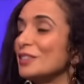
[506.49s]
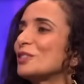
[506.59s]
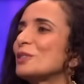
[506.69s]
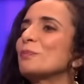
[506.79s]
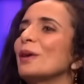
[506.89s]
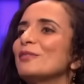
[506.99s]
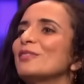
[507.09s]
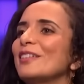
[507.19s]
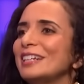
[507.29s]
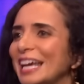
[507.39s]
like, just by
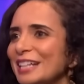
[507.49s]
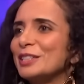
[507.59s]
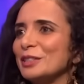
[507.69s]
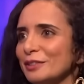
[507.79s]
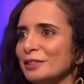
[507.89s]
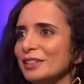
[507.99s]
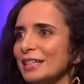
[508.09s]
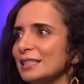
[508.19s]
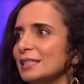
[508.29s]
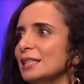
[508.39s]
very nature of it.